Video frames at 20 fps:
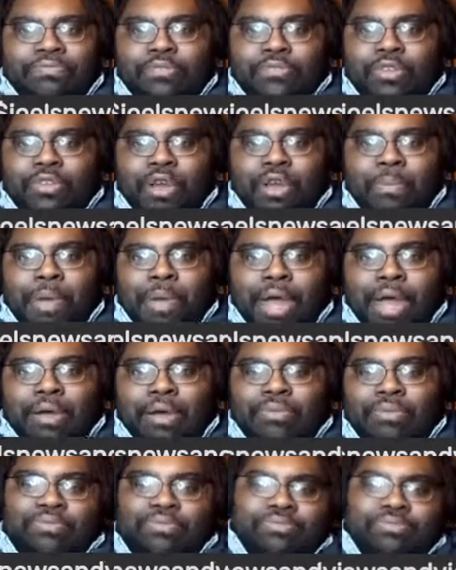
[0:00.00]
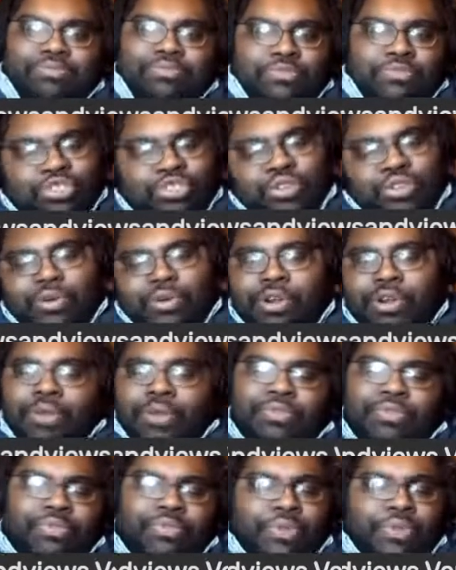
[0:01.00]
about stirring
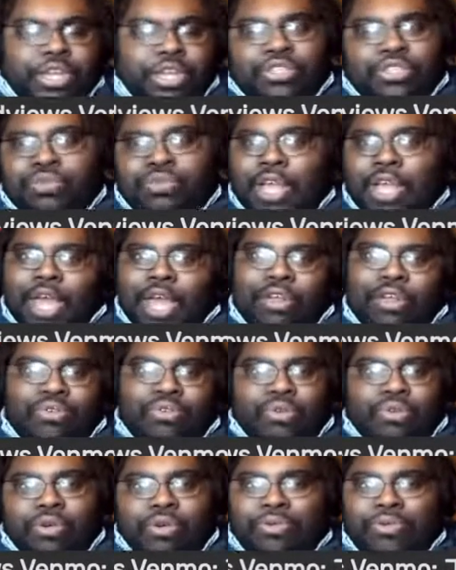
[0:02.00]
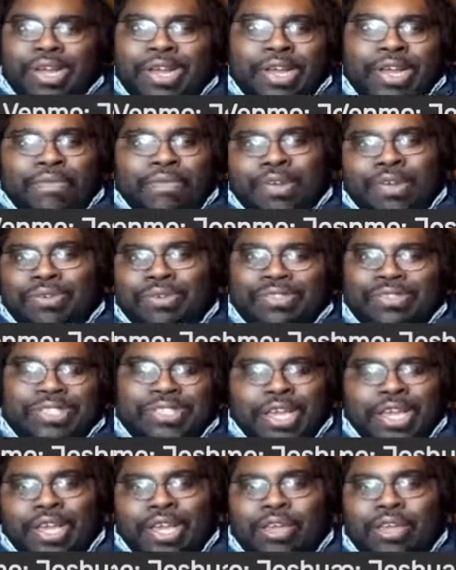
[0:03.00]
up the racial category, whatever, going to
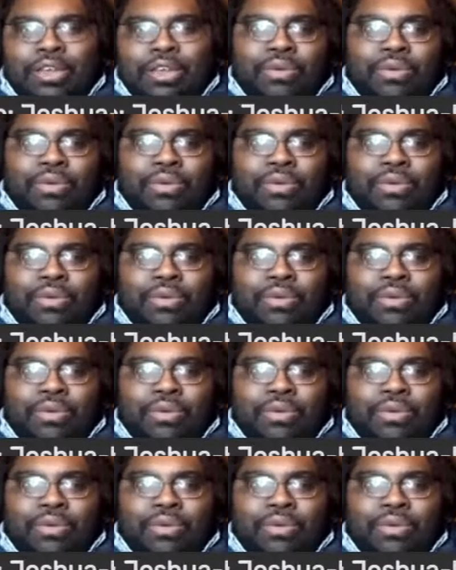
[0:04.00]
say,